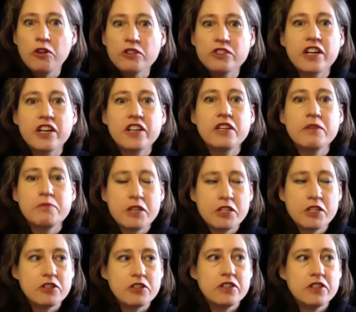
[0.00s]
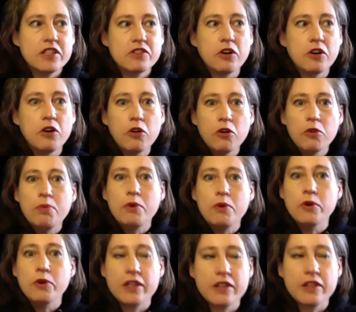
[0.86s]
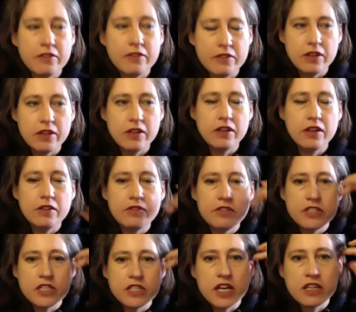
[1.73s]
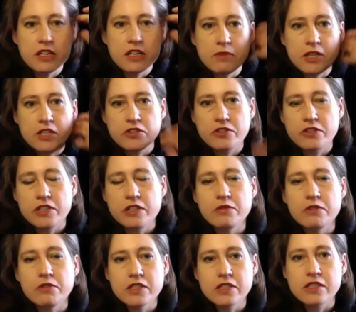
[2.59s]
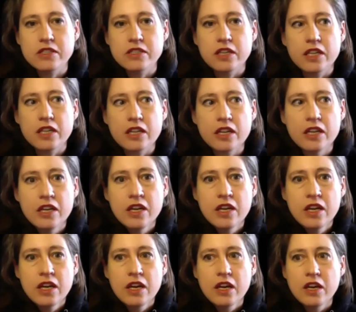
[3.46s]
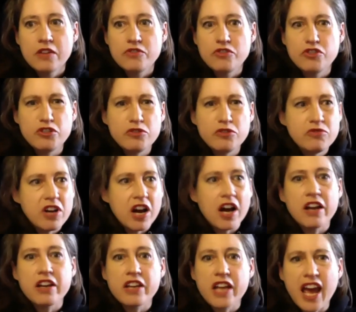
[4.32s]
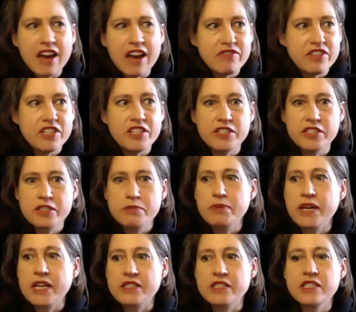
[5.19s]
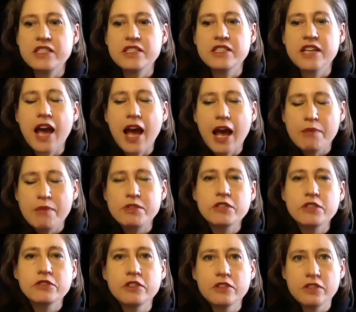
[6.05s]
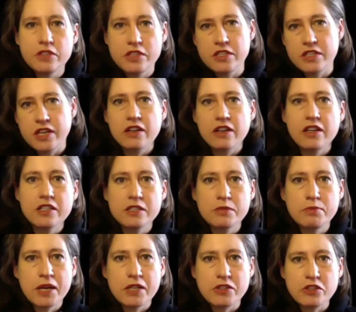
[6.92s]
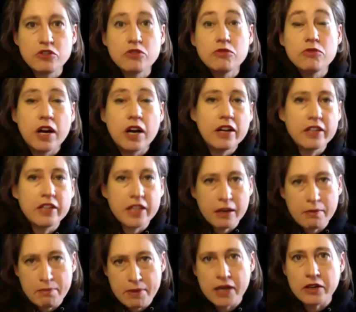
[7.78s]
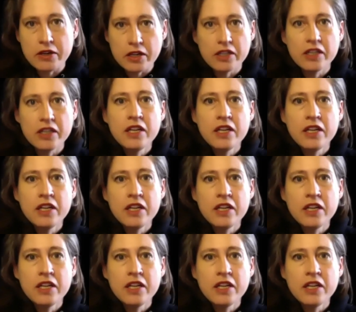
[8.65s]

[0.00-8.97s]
documentary that the whole point of the documentary was like, do not have these as pets. These absolutely suck as pets. Do not get a parrot.